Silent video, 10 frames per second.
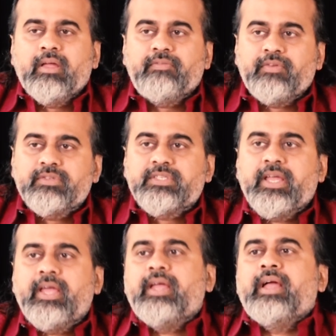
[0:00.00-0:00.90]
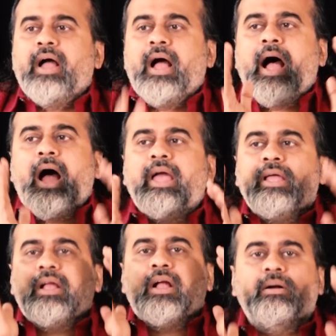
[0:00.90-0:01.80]
If you say,
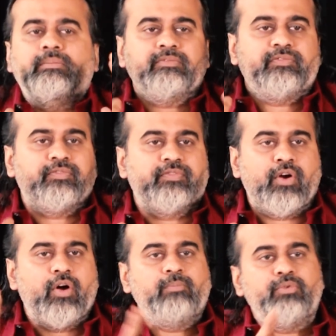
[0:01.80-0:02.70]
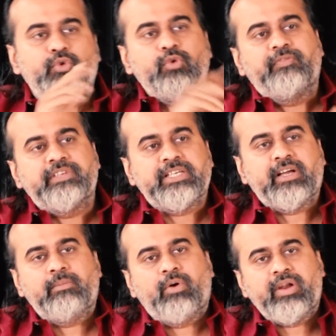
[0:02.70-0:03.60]
I come from two
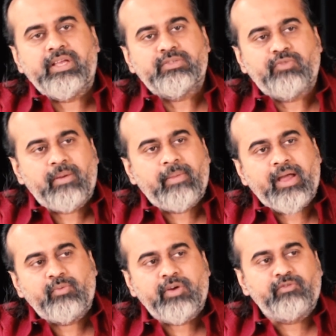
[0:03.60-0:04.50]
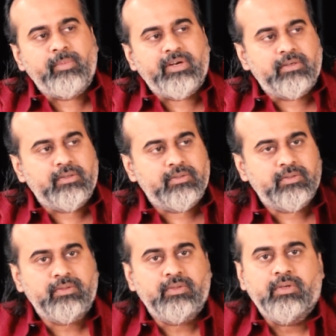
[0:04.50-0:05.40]
physical bodies, one man, one woman,
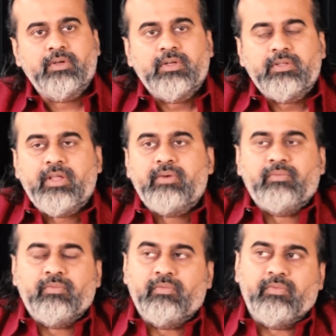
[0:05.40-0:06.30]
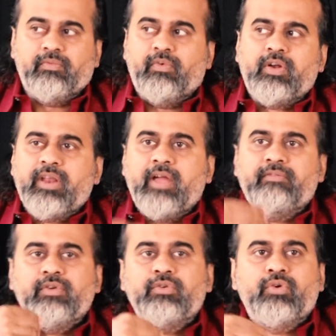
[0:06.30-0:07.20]
then what
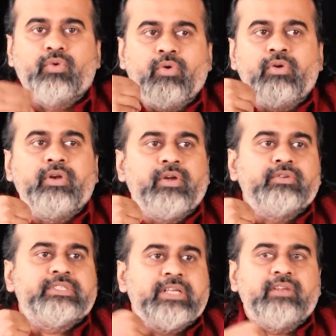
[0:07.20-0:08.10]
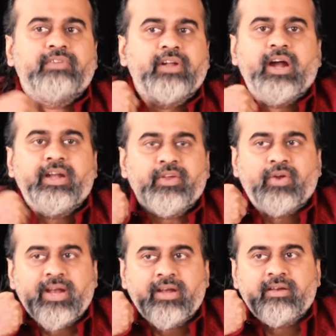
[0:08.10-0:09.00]
have you told yourself regarding
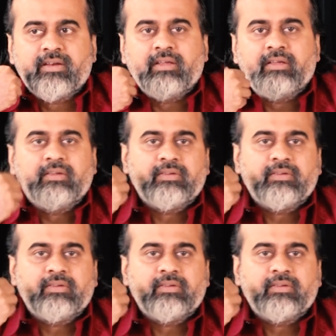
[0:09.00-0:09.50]
your identity?